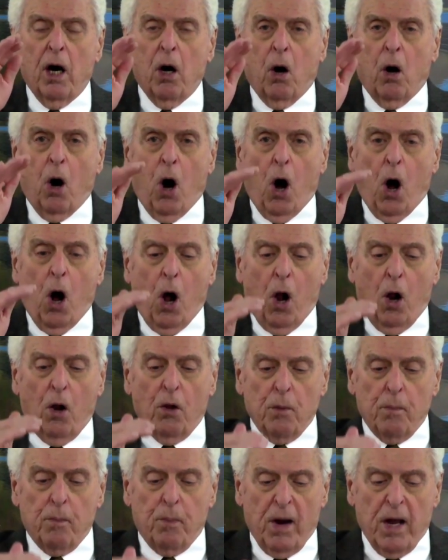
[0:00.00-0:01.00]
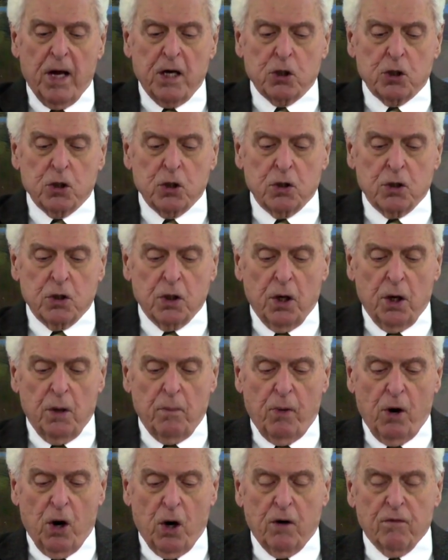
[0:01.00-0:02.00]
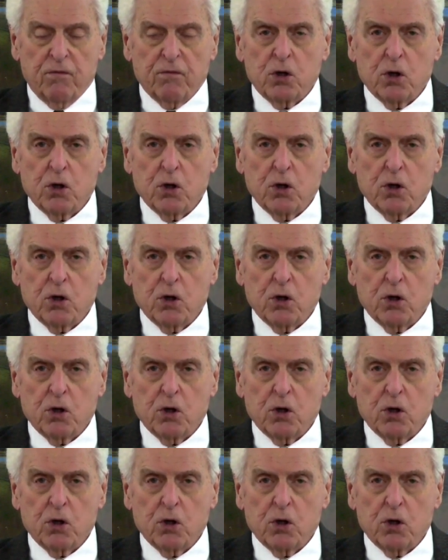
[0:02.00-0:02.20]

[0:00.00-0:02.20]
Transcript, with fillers: all the places in the book of